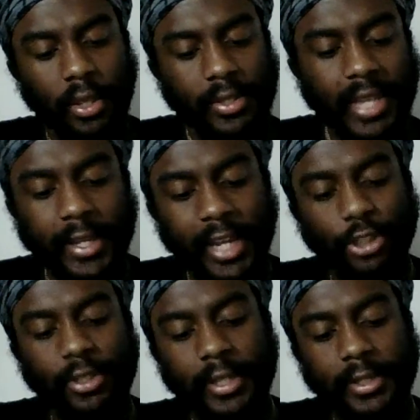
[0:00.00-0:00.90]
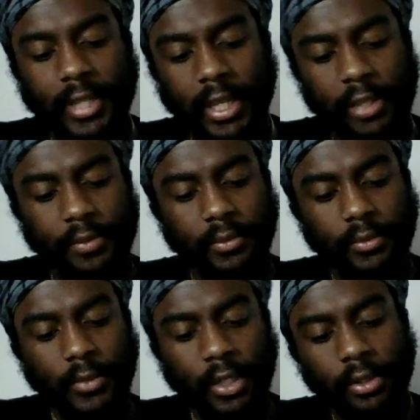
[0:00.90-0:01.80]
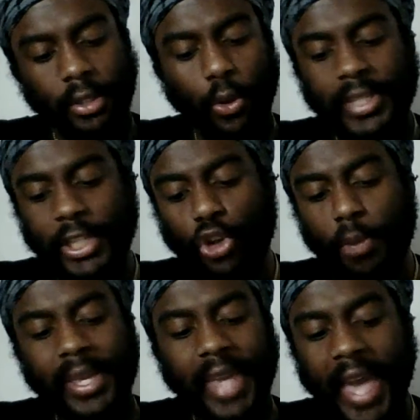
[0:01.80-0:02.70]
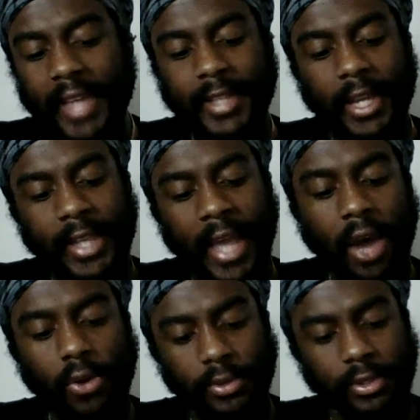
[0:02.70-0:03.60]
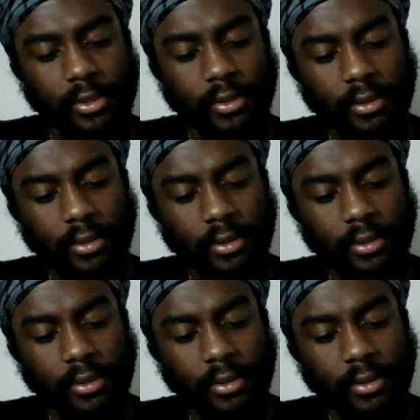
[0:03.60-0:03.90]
Second Esdras 16, the Lord said you're going to be cast out of your house.